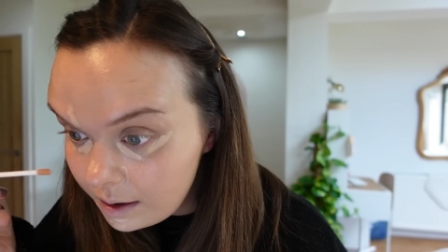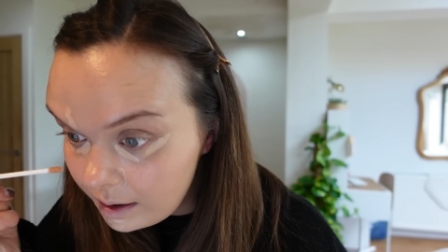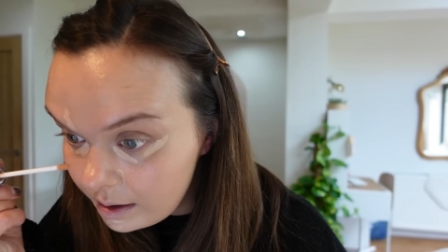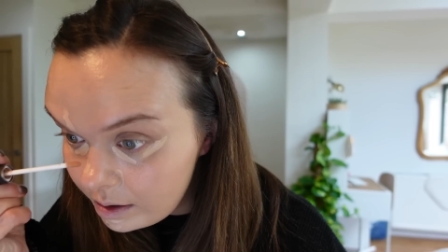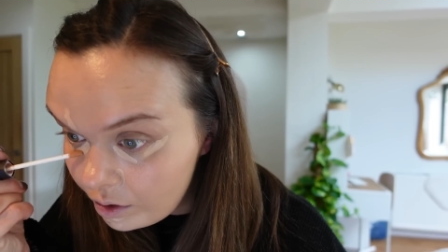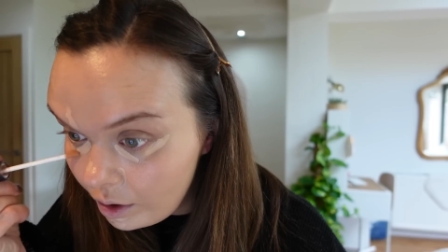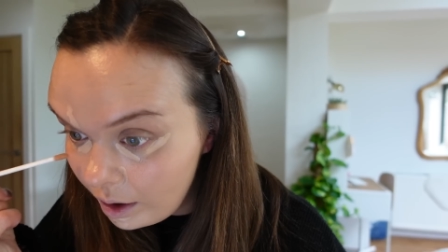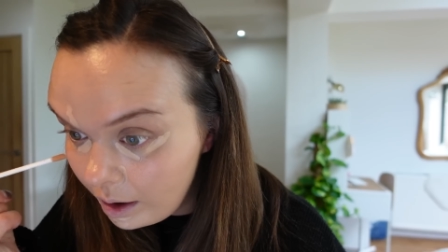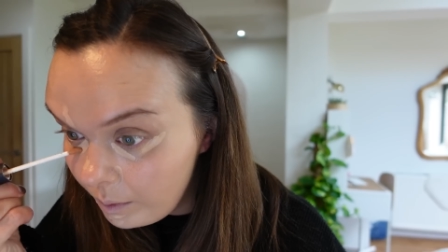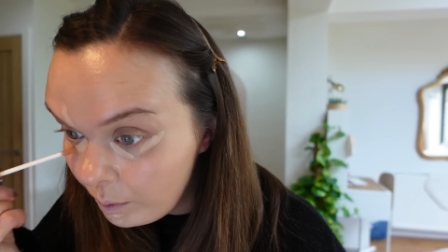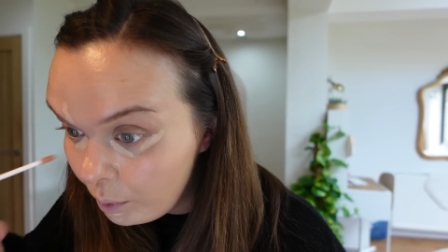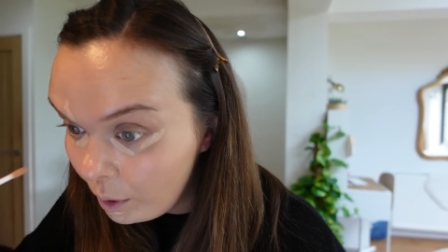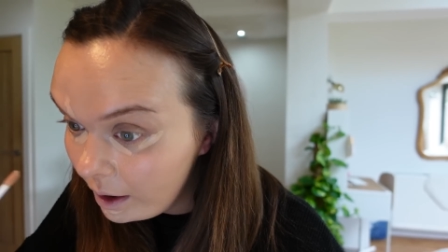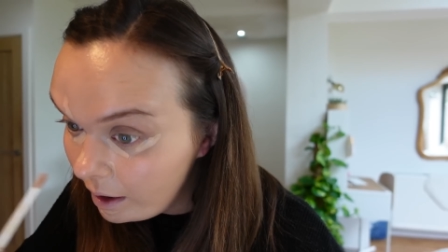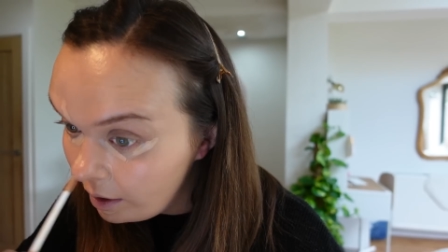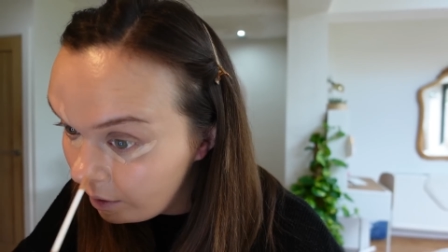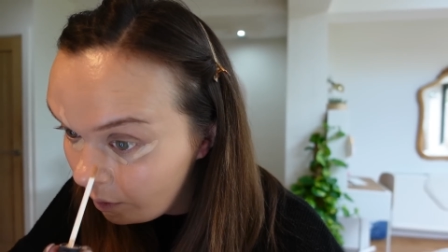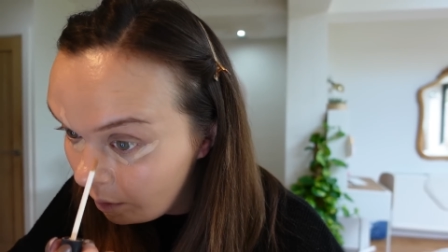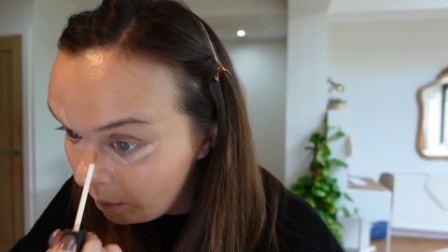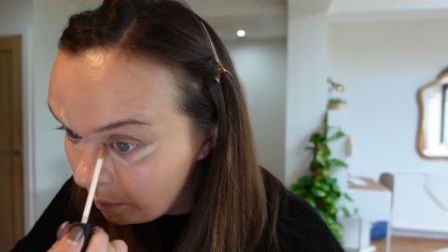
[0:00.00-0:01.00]
Let's try and
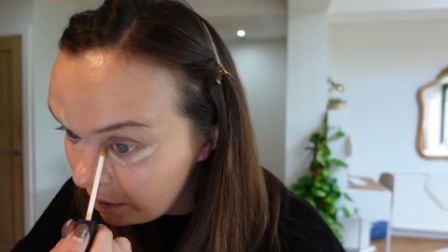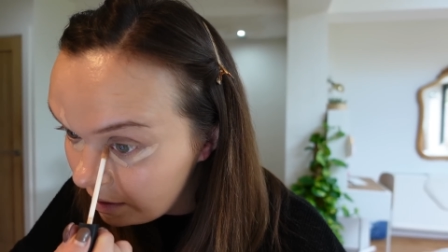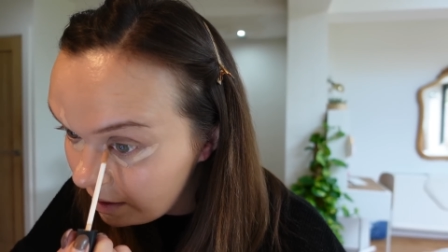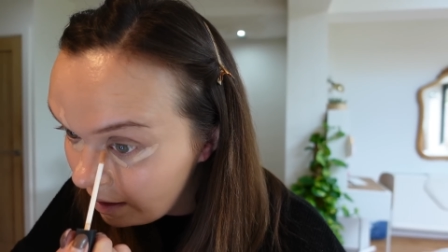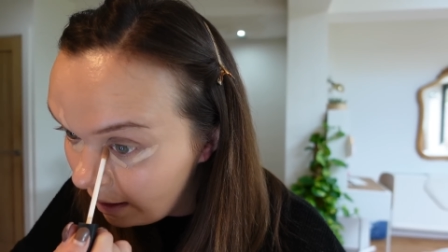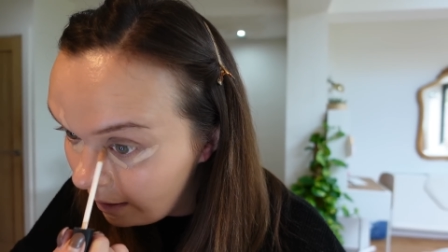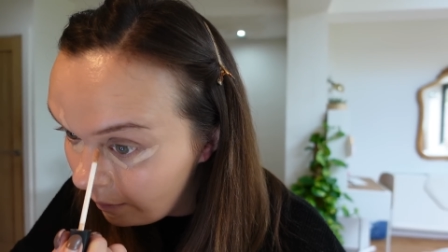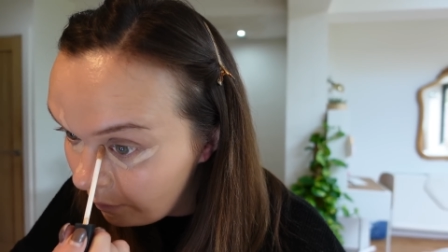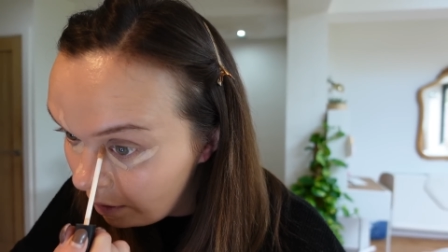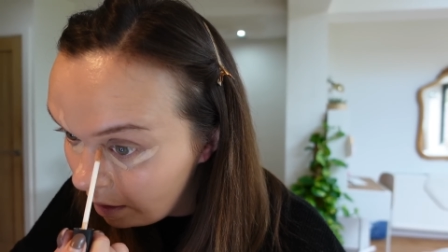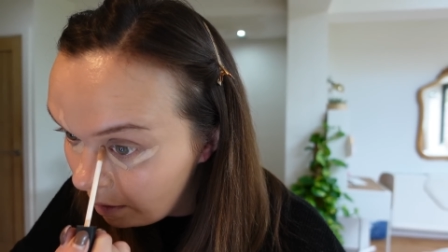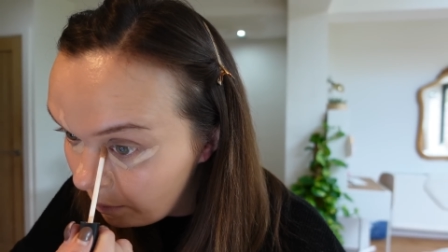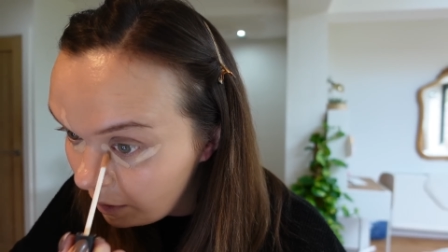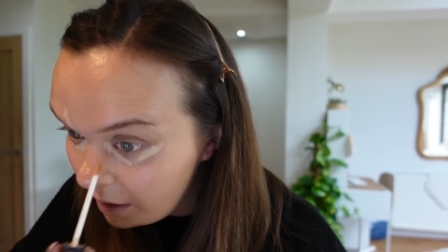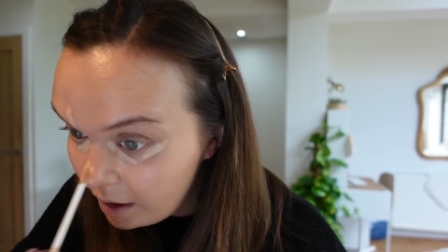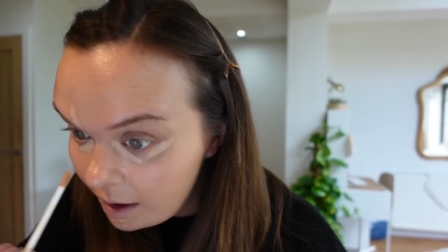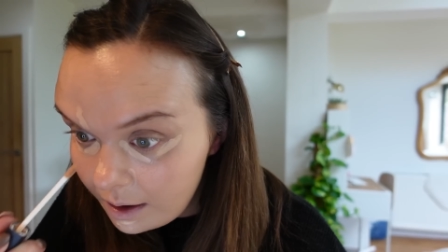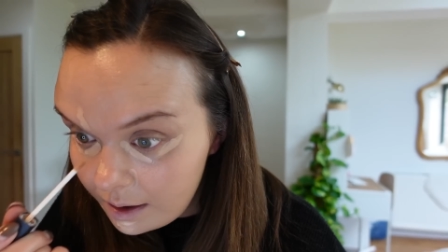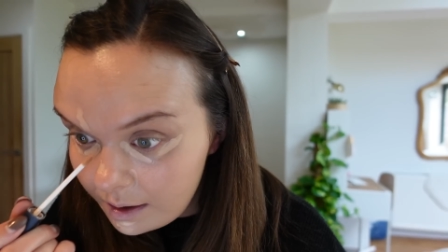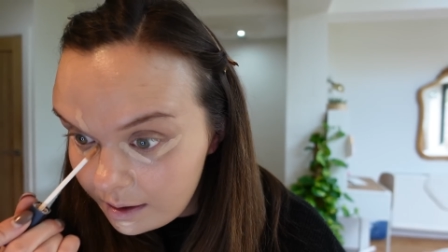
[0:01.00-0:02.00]
brighten up this area,
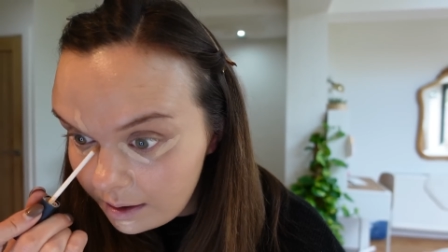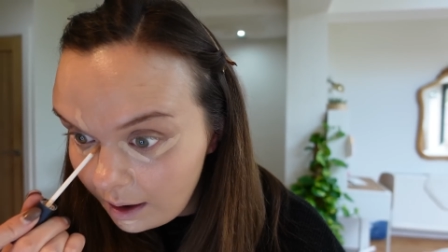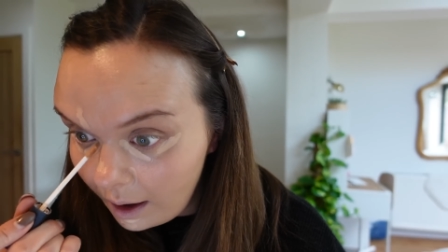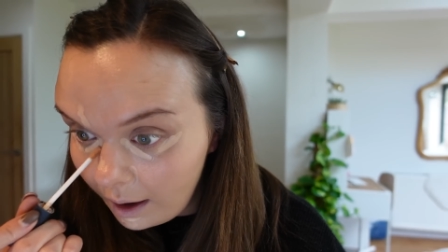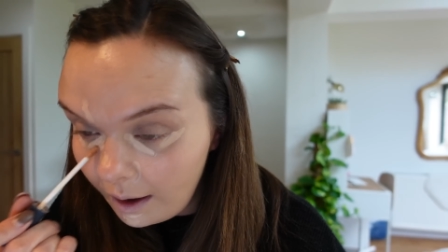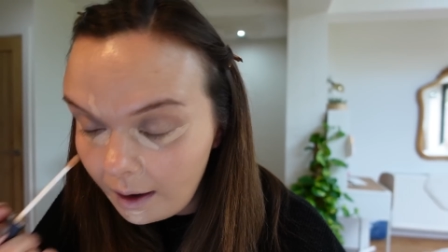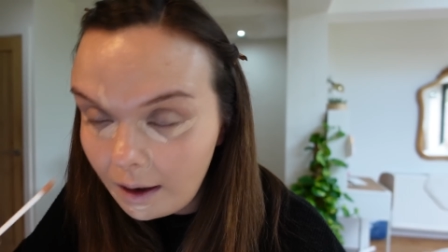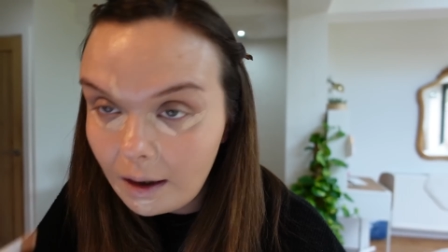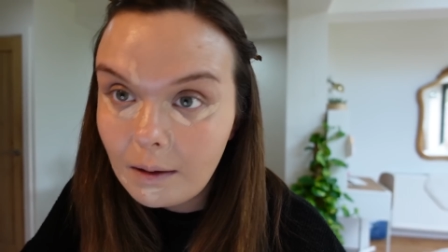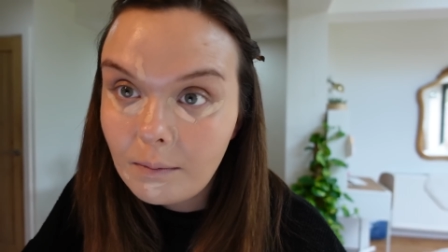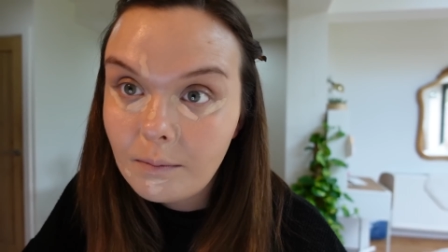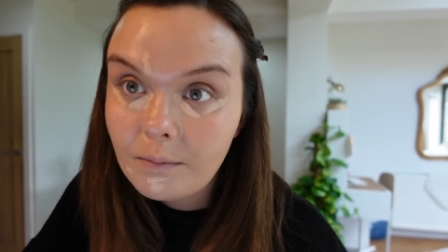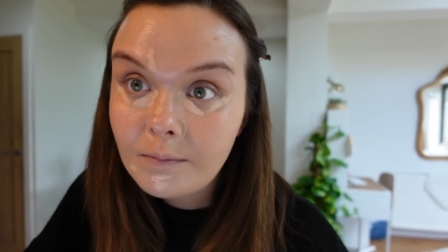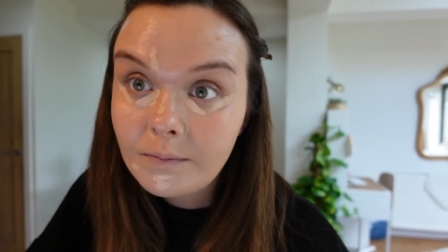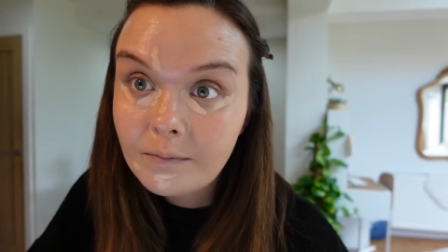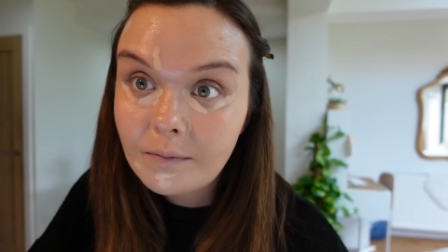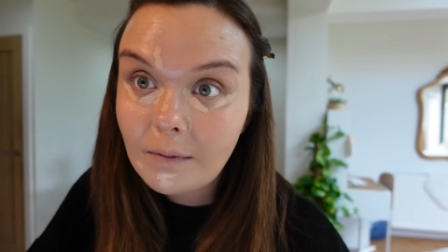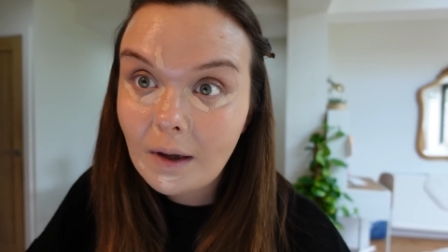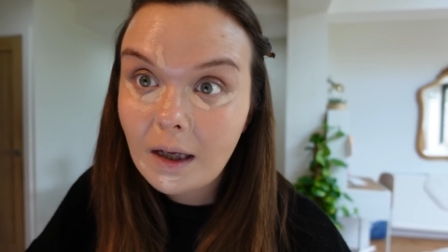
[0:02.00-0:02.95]
because I'm